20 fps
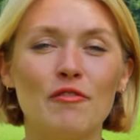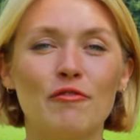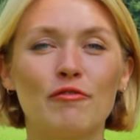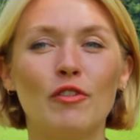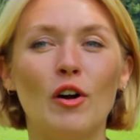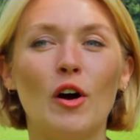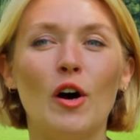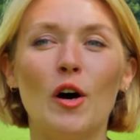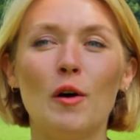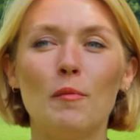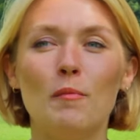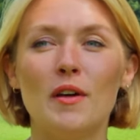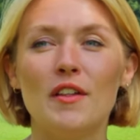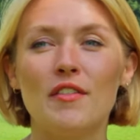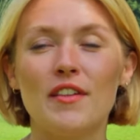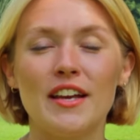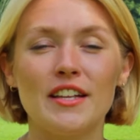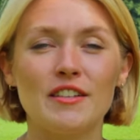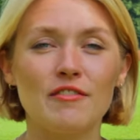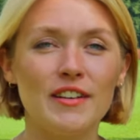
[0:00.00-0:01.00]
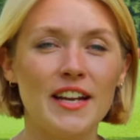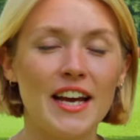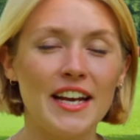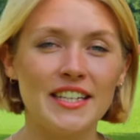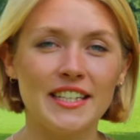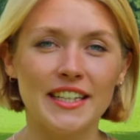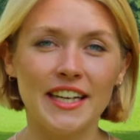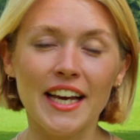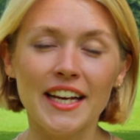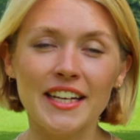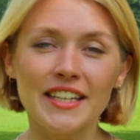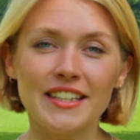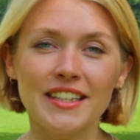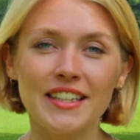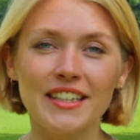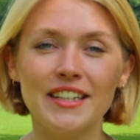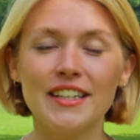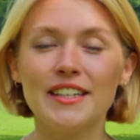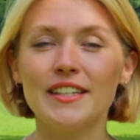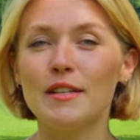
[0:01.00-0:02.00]
from theatre and
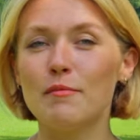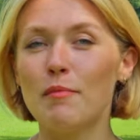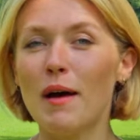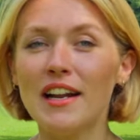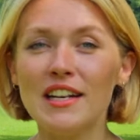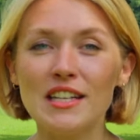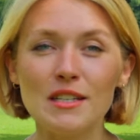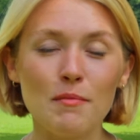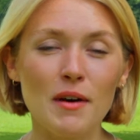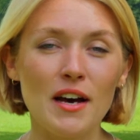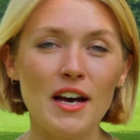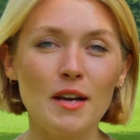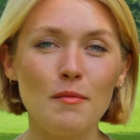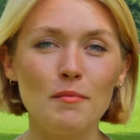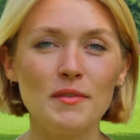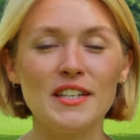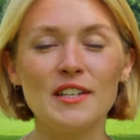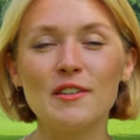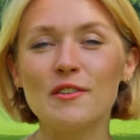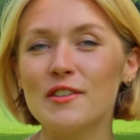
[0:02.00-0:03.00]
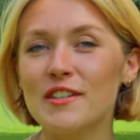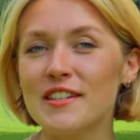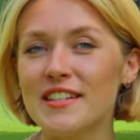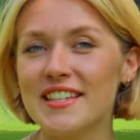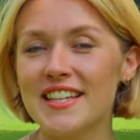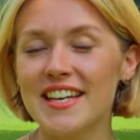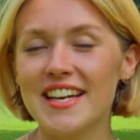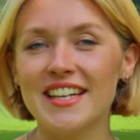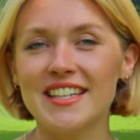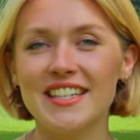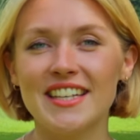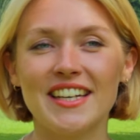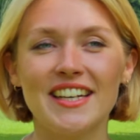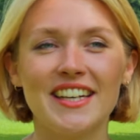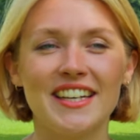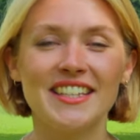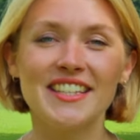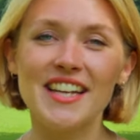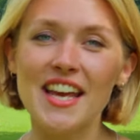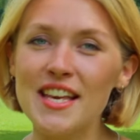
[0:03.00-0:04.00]
education to pantomime, children's theatre,
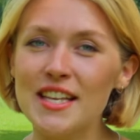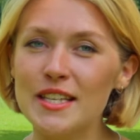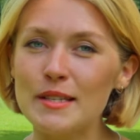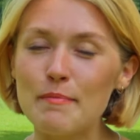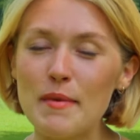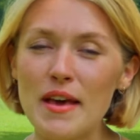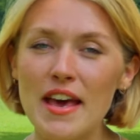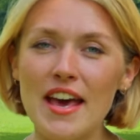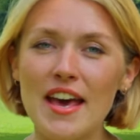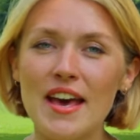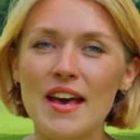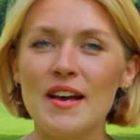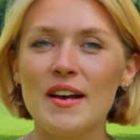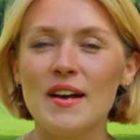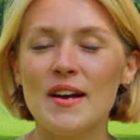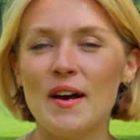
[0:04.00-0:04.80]
Shakespeare,